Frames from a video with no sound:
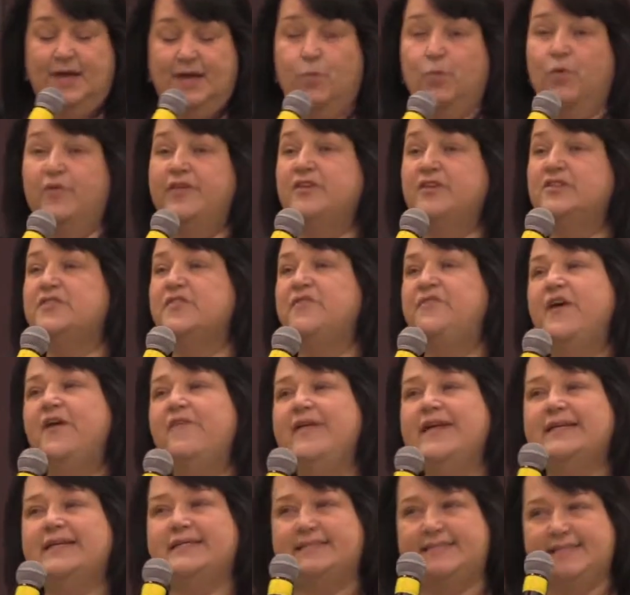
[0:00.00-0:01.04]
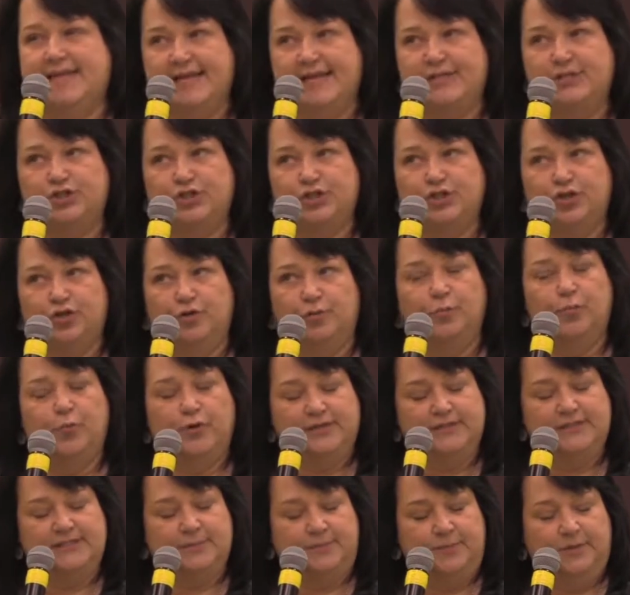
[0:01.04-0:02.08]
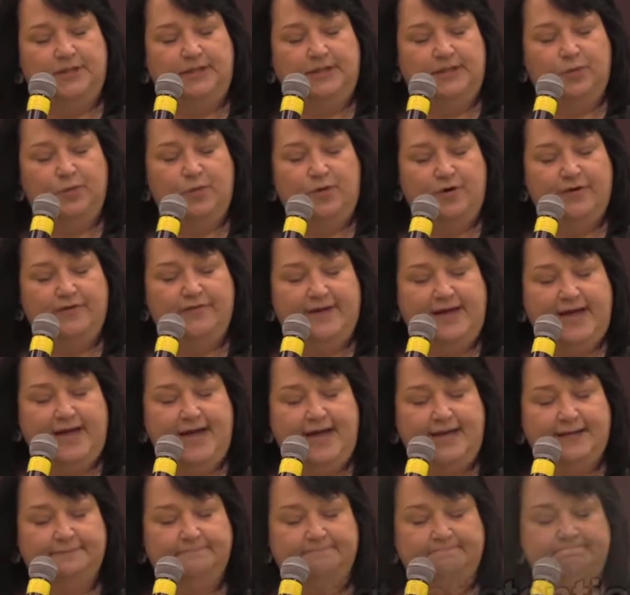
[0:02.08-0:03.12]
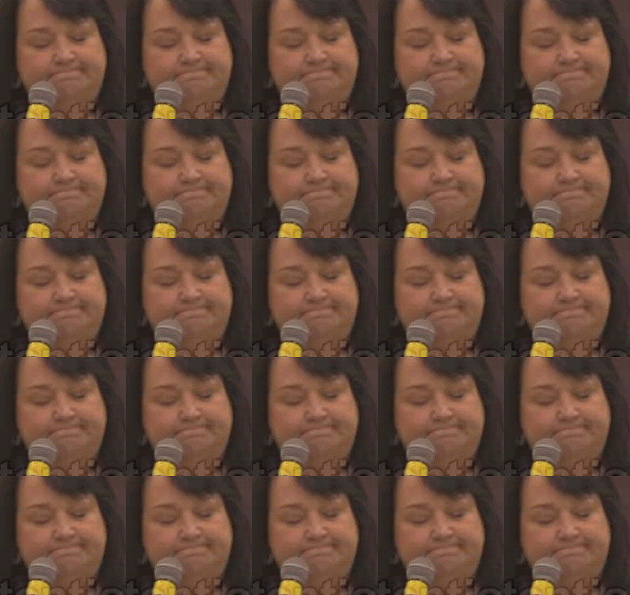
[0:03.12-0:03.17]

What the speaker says: Well, there's a very intentional principle in the Word of God.